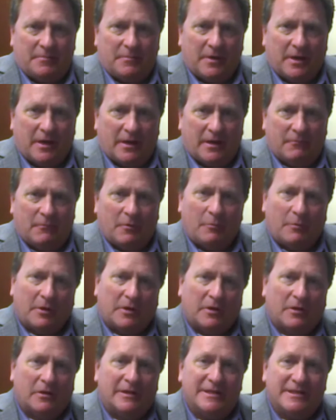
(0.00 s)
see
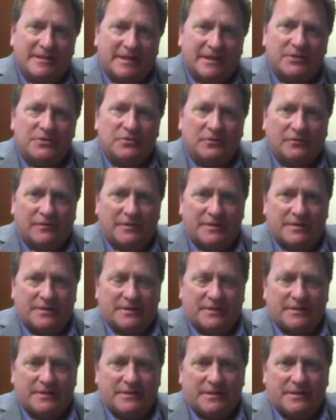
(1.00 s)
what we call essential
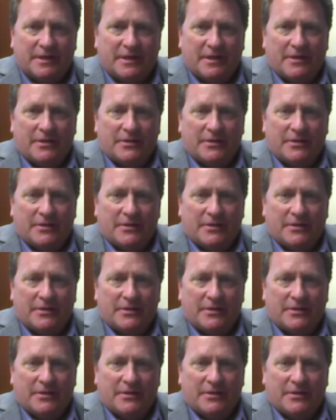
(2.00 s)
visits.